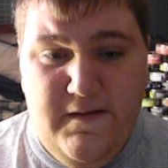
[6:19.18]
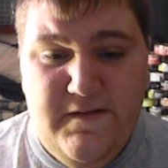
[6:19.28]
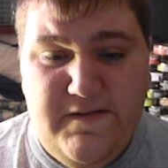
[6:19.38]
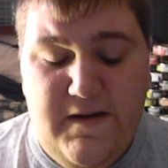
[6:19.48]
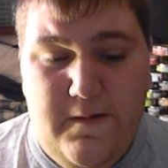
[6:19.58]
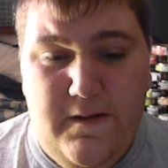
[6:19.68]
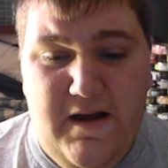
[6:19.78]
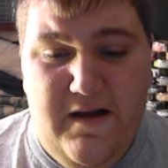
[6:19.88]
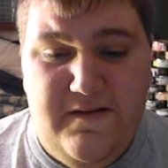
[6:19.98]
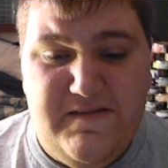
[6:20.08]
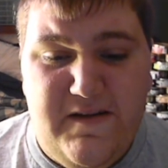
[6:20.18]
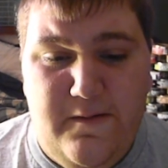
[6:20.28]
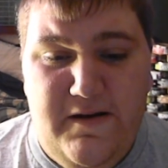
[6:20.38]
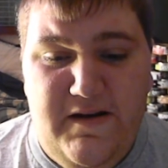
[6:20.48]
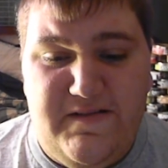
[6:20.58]
So let's
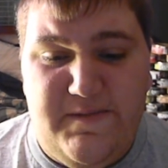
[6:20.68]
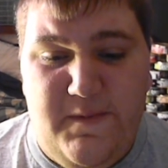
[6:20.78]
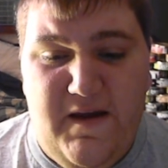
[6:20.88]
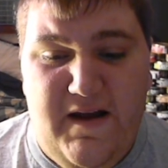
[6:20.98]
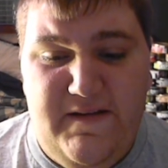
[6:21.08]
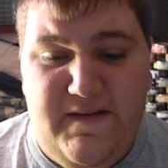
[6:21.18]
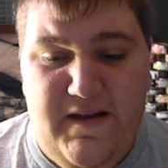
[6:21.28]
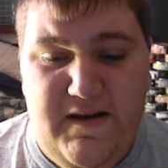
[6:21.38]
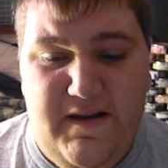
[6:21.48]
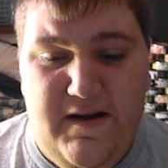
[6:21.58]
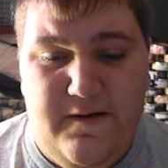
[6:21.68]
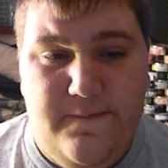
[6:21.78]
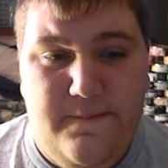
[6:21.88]
go into some content here.